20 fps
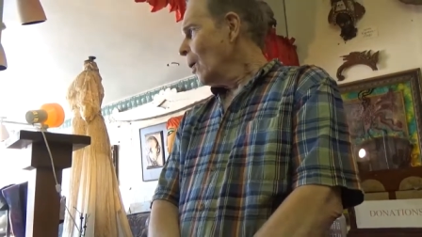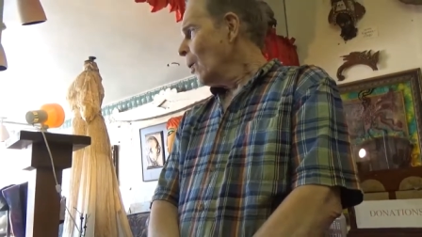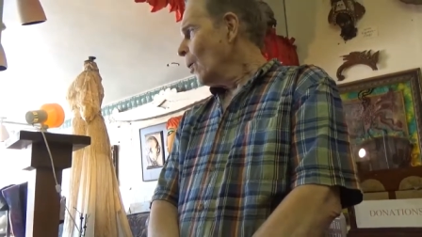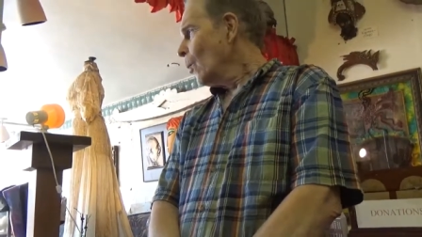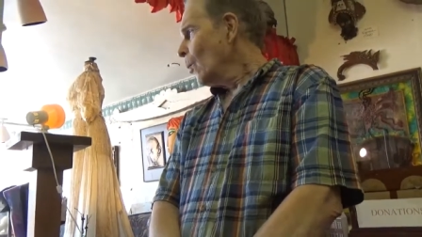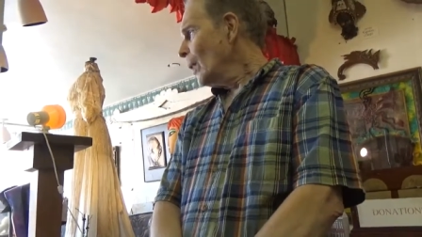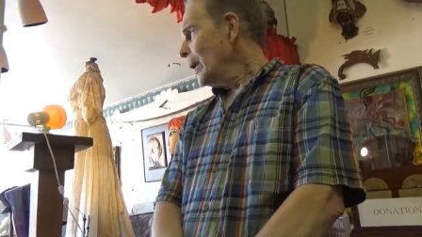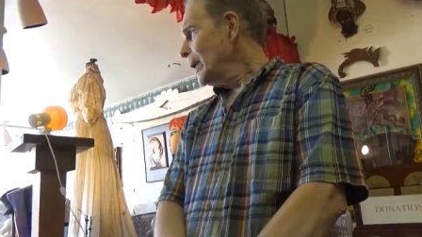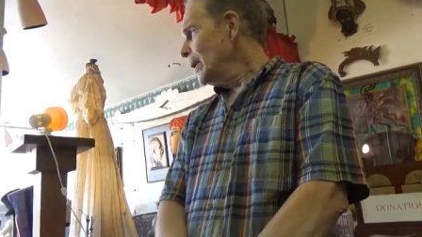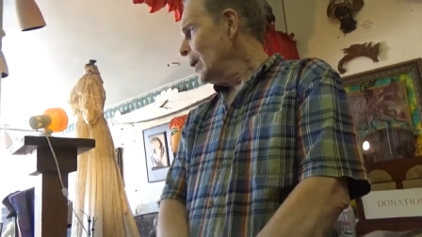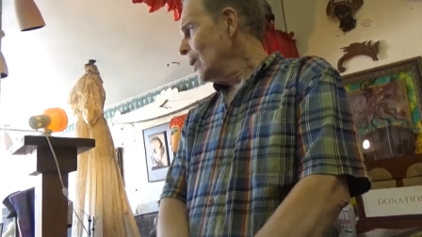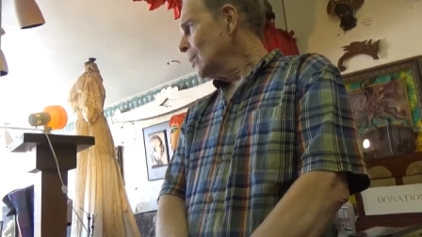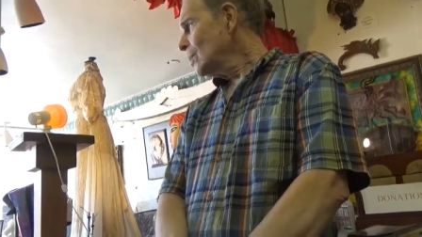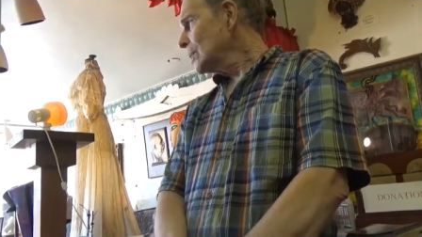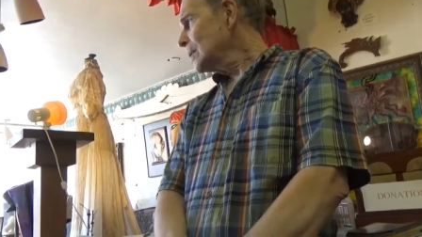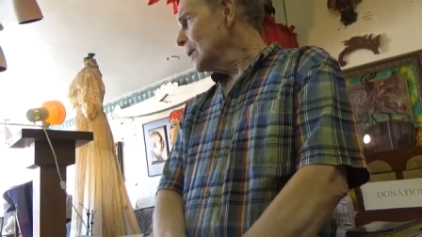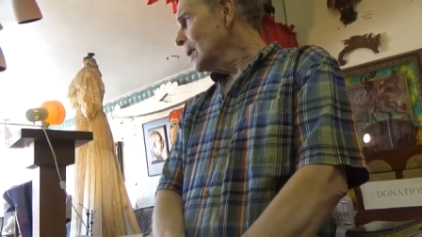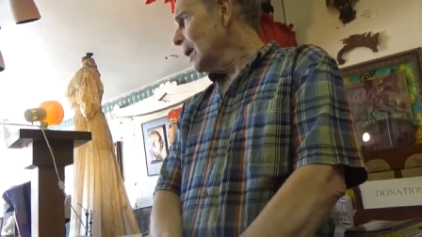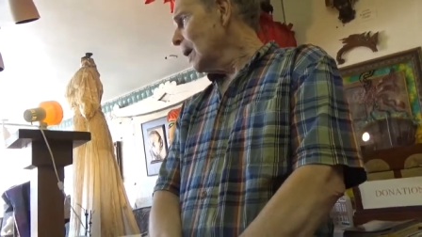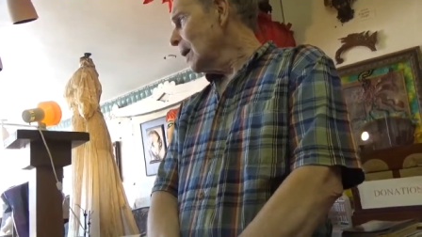We don't,
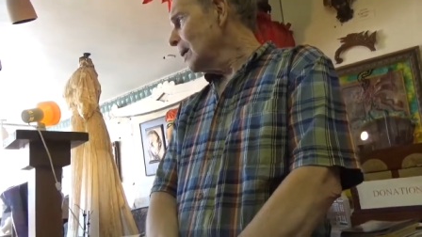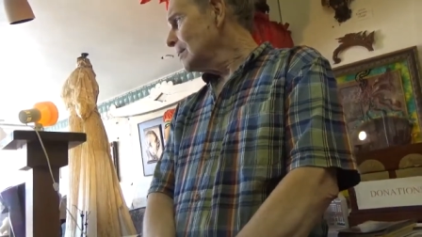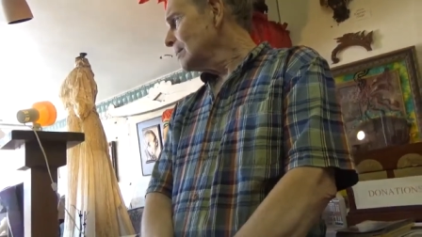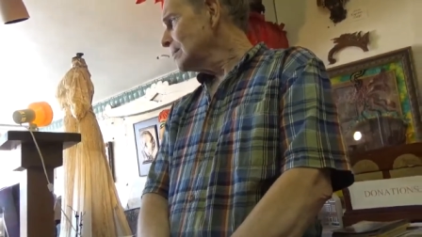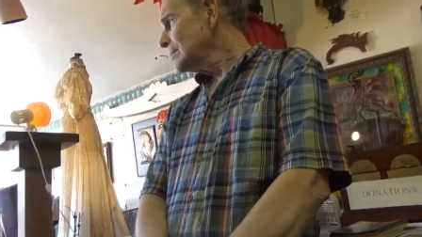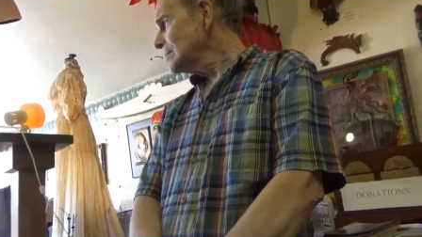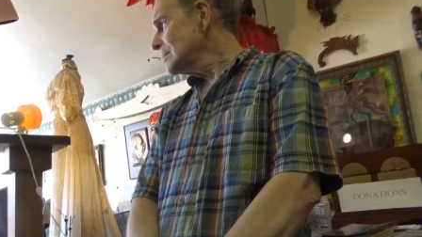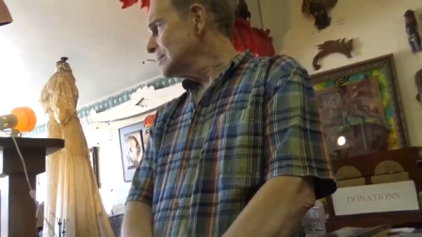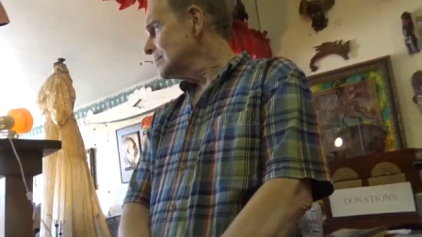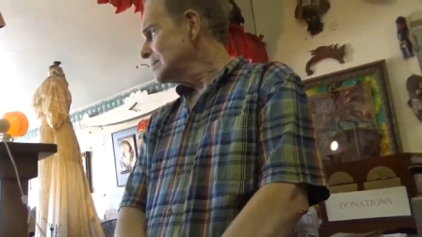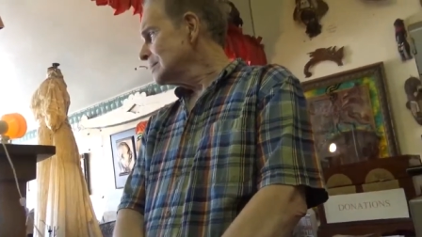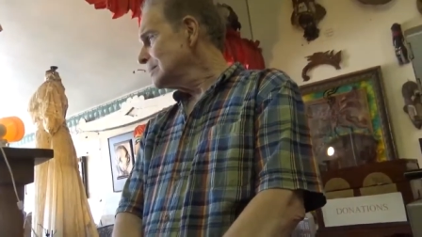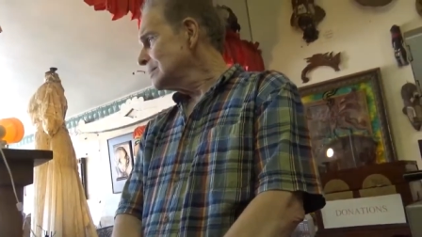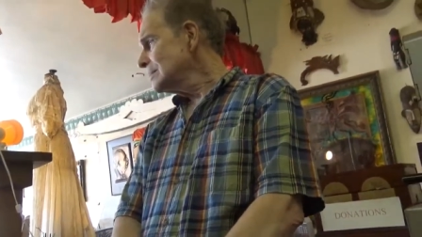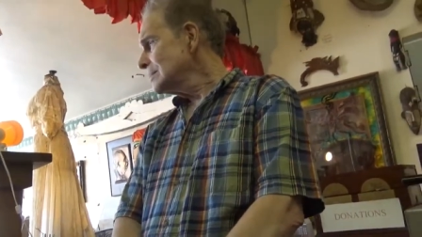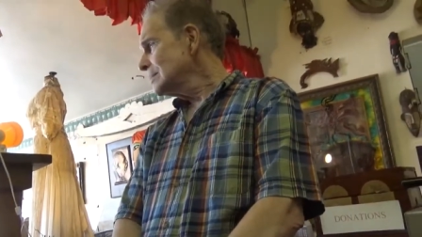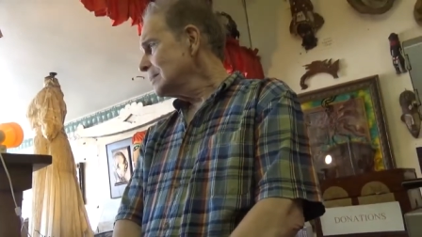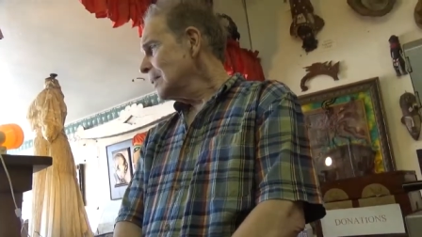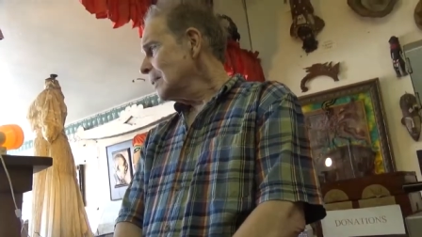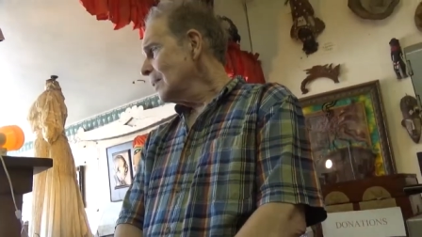uh,
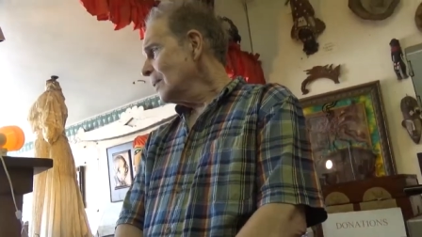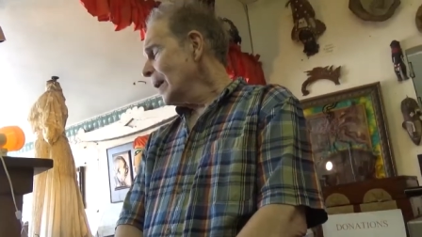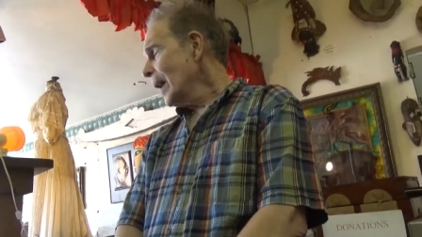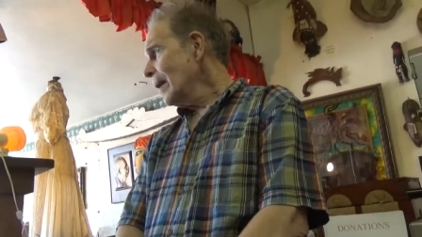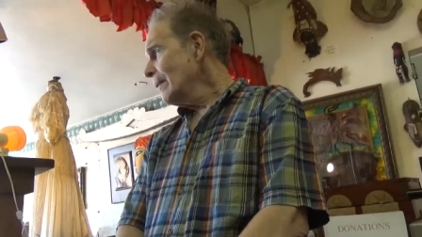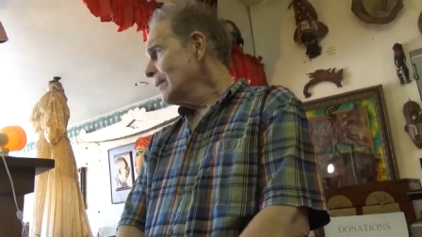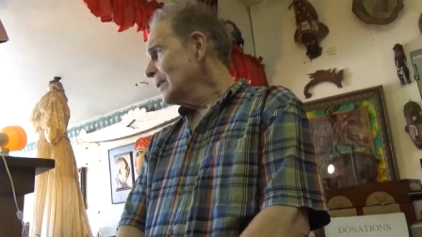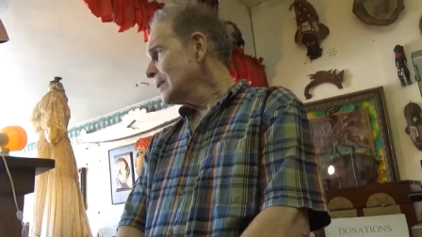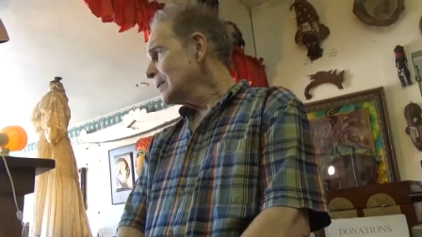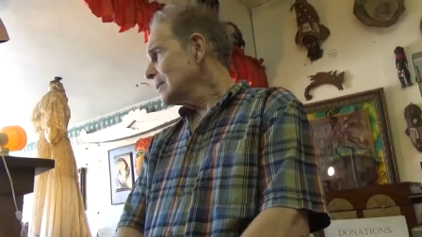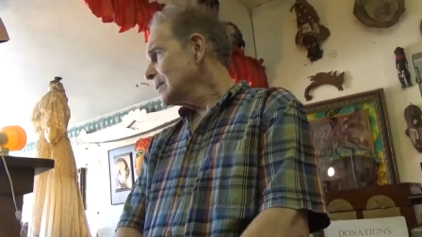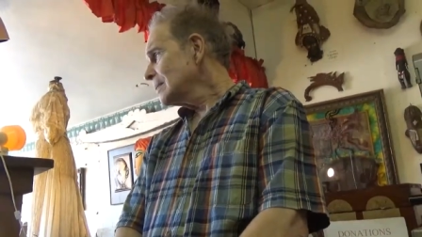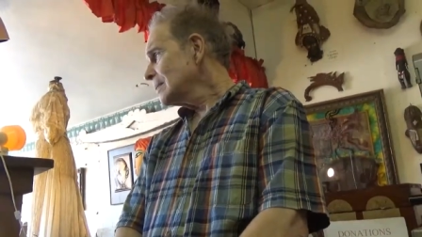haven't